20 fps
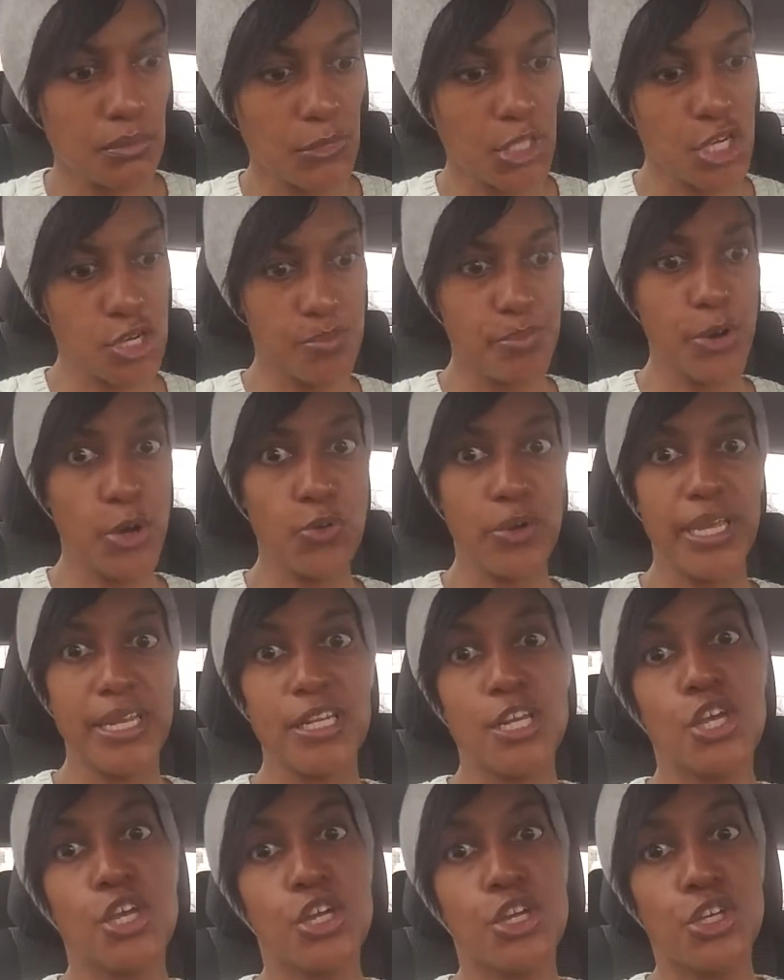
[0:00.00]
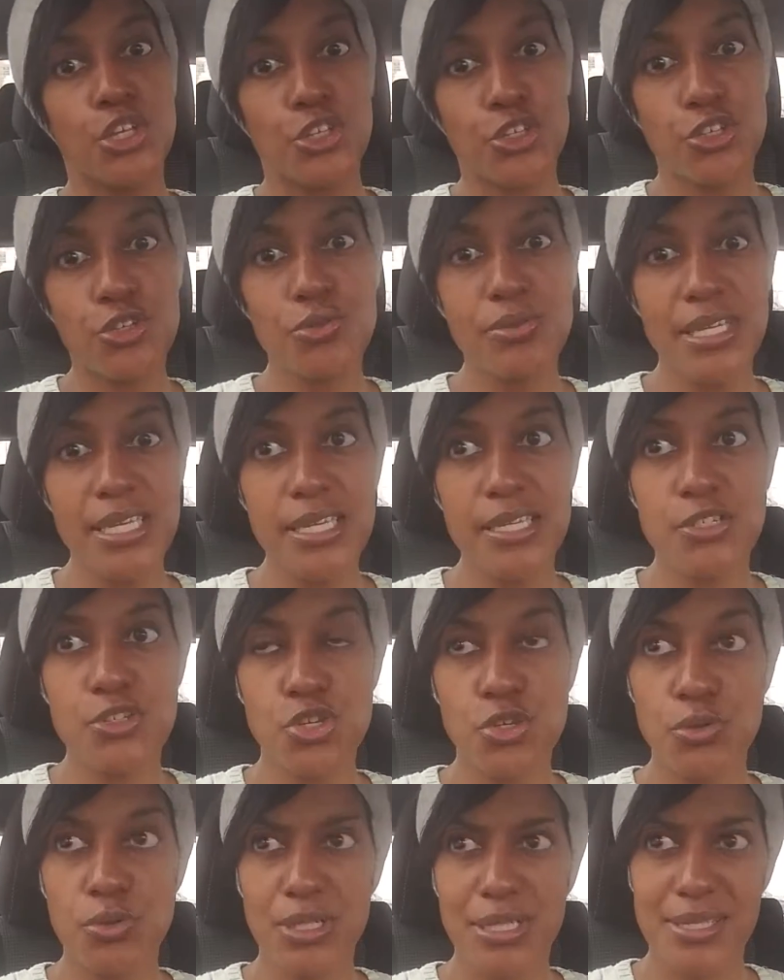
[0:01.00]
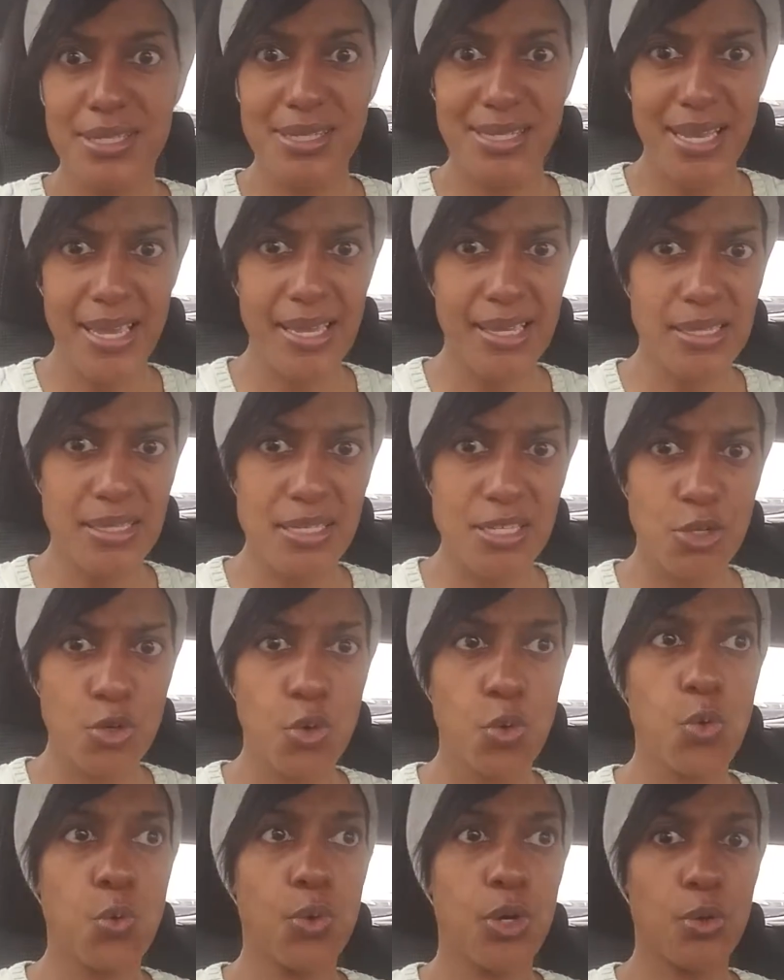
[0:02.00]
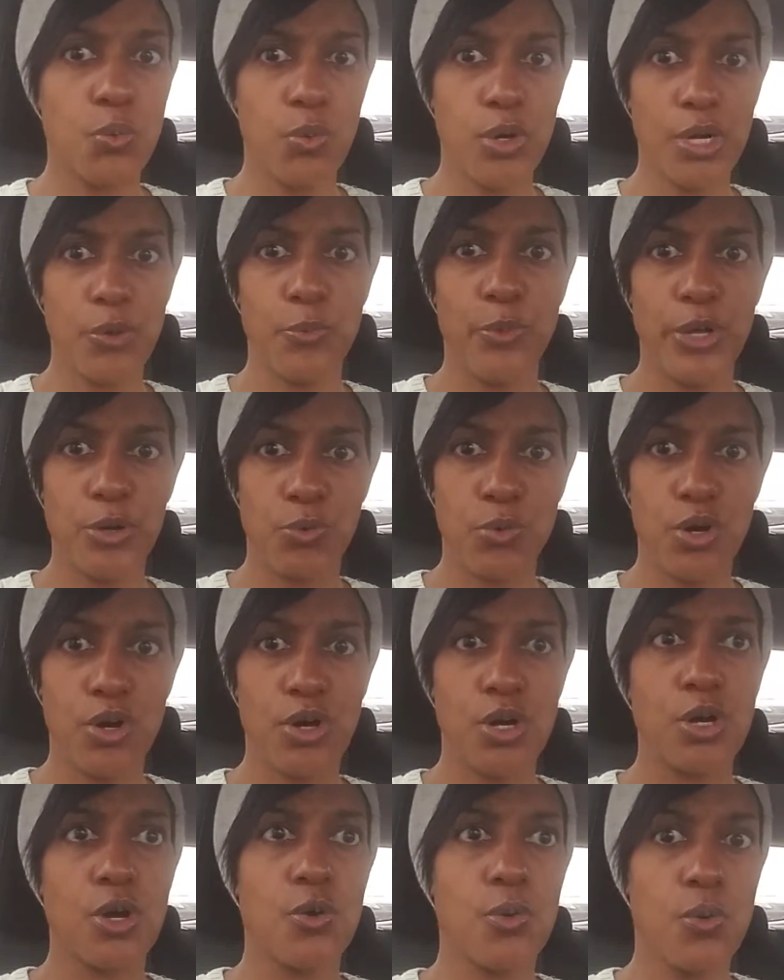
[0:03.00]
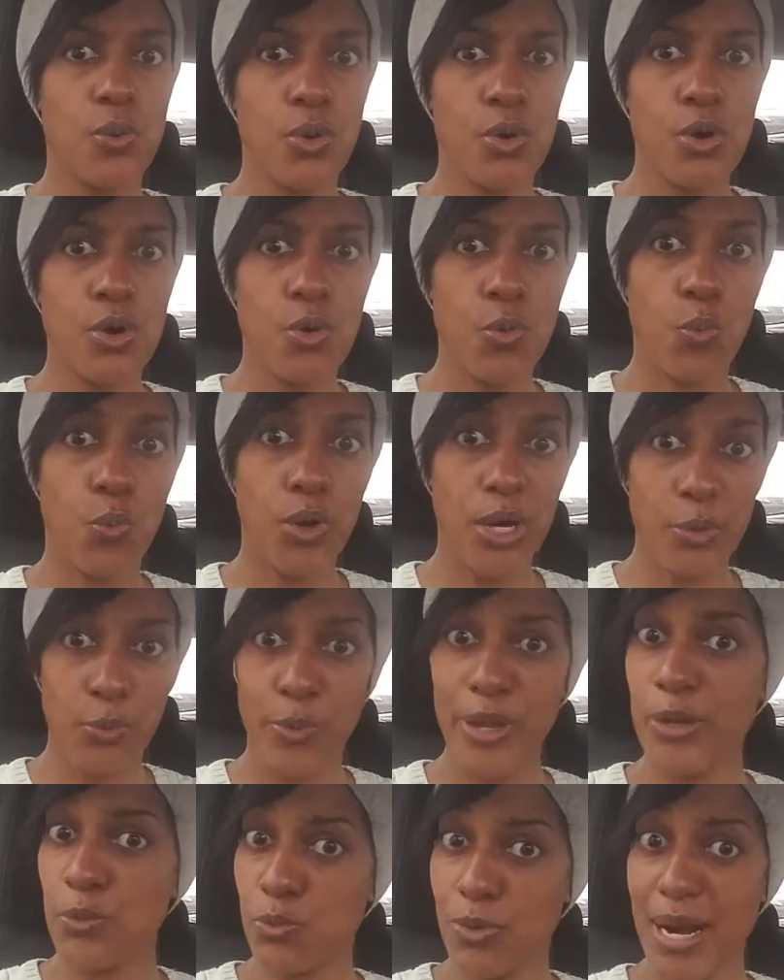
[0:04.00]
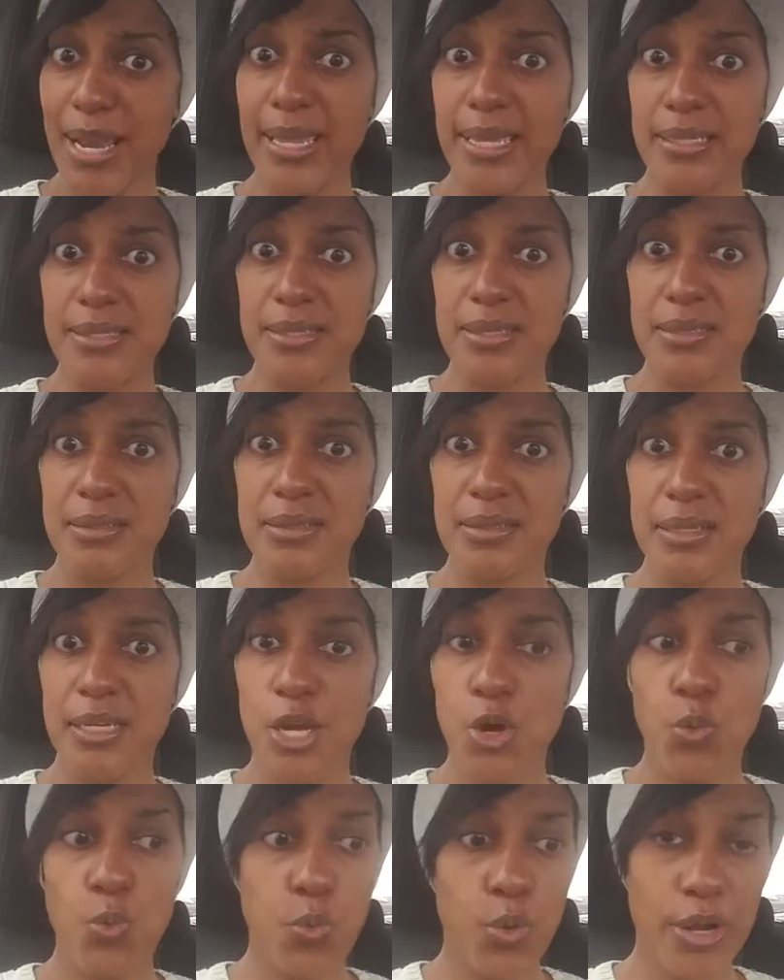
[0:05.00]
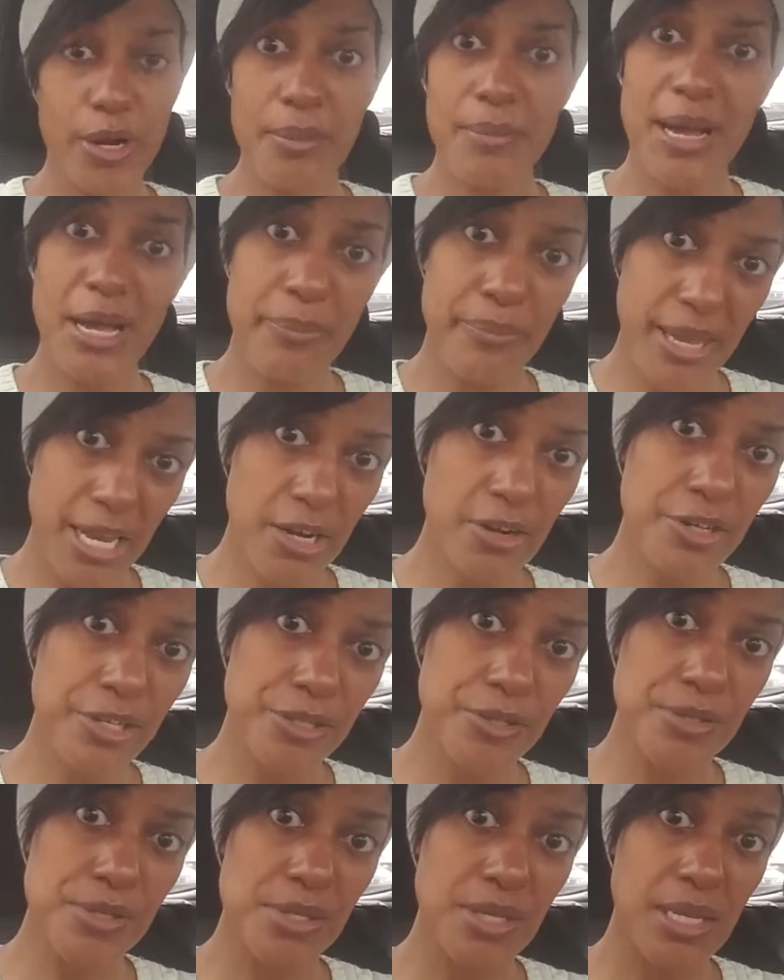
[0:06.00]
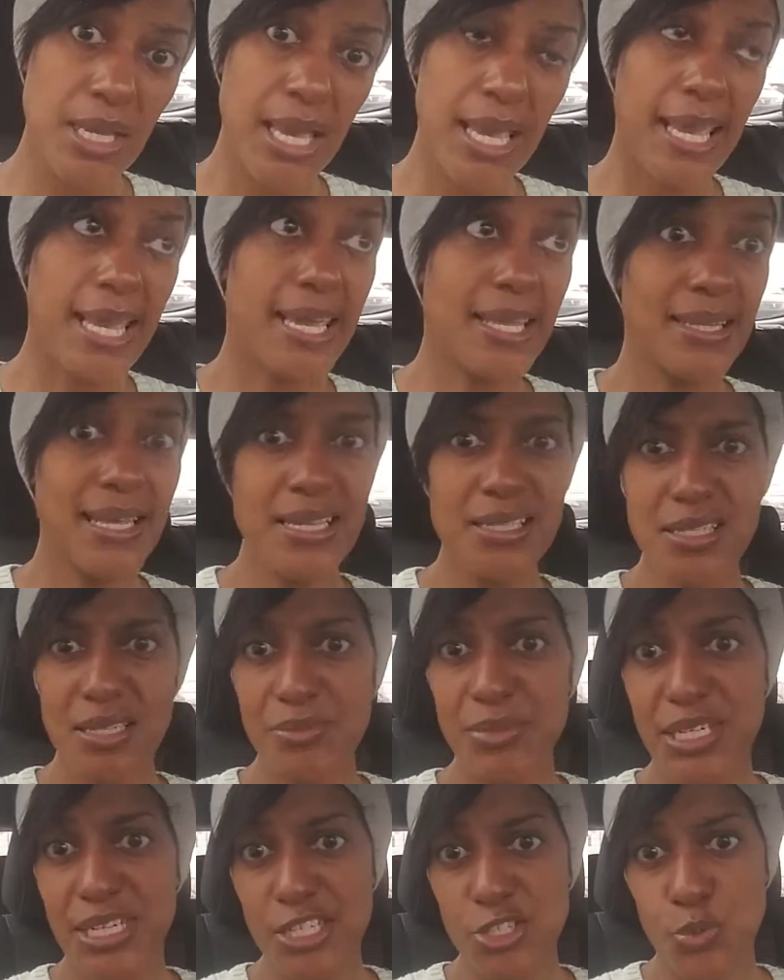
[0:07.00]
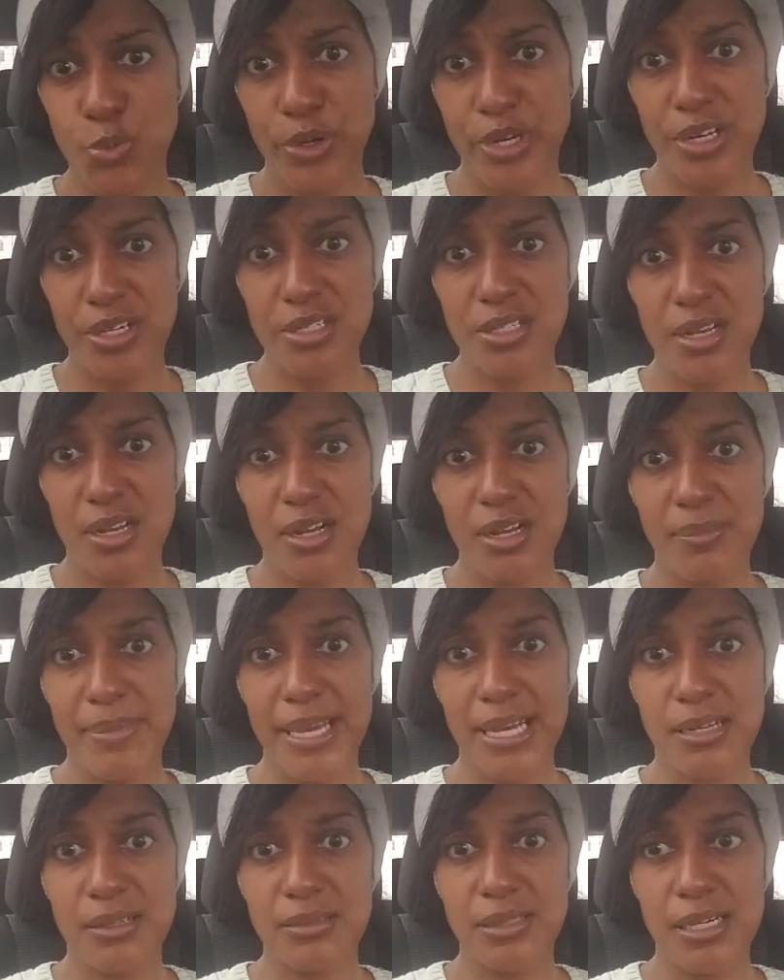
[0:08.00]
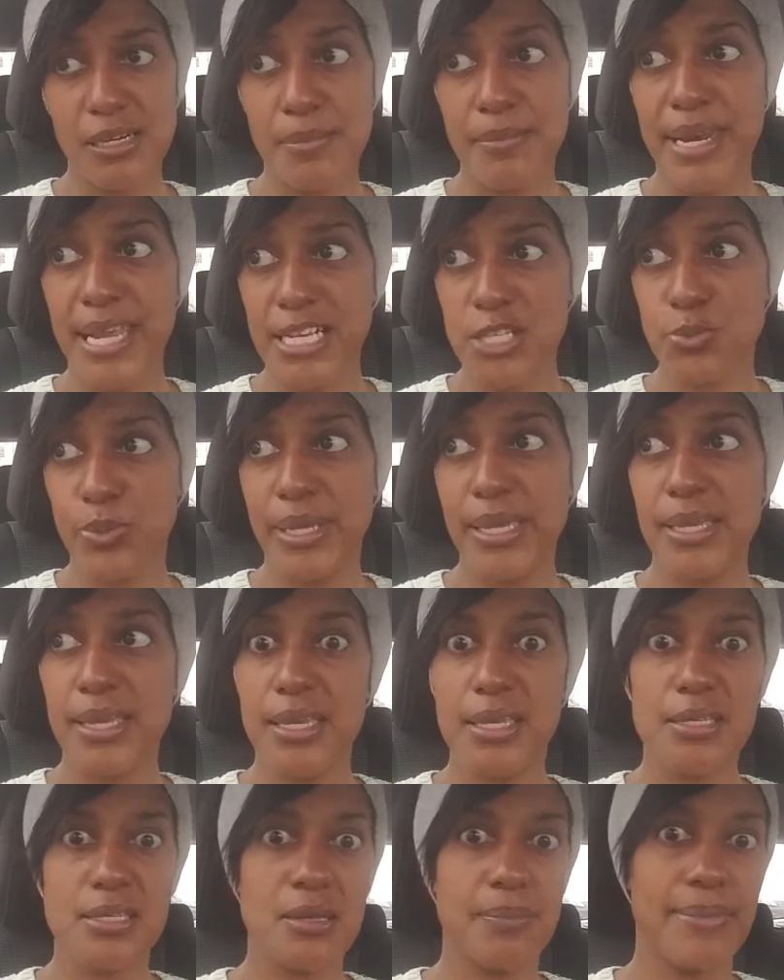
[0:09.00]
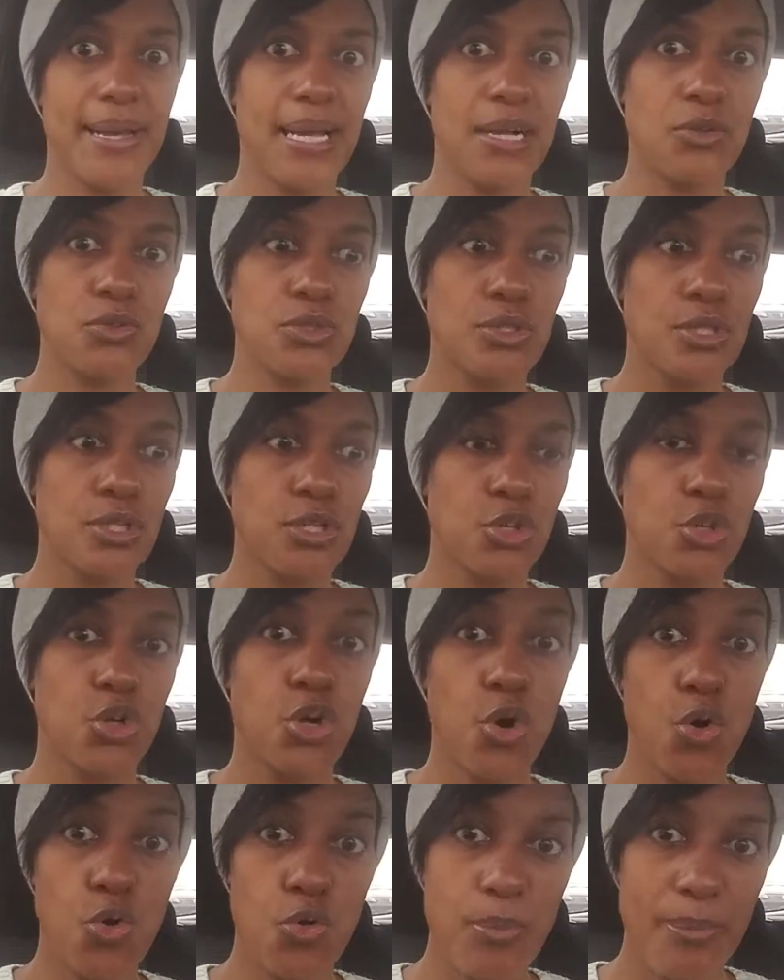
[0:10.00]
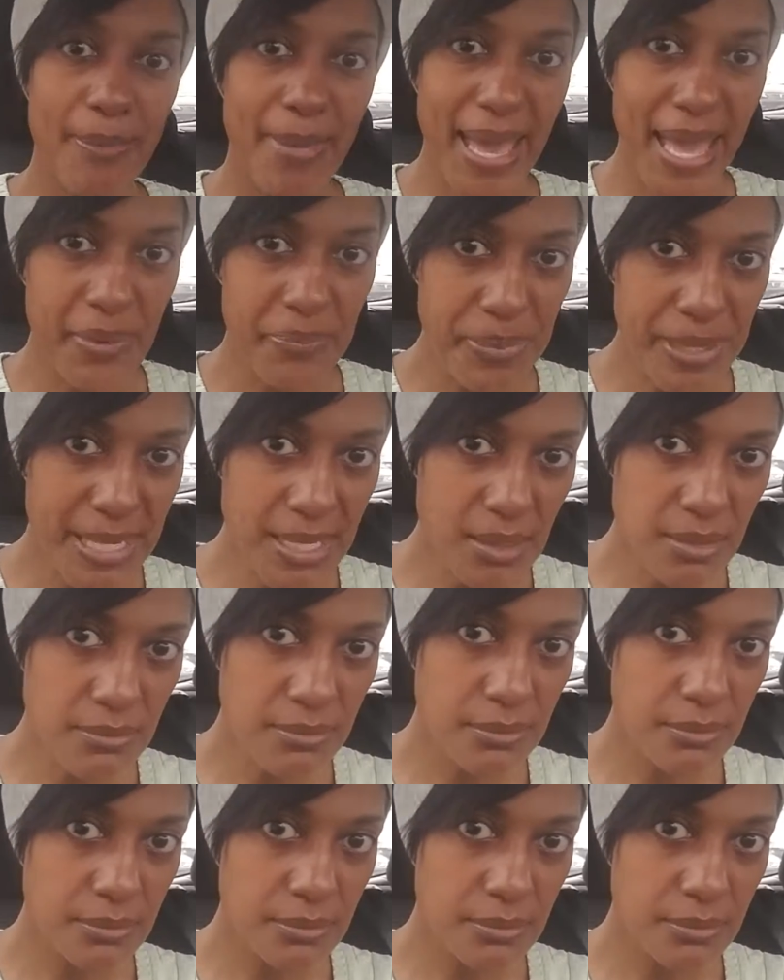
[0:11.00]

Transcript: component, you need to assess, well, what went wrong, what went right, what are my barriers. And that's something else we're going to talk about next week, is about goal mapping.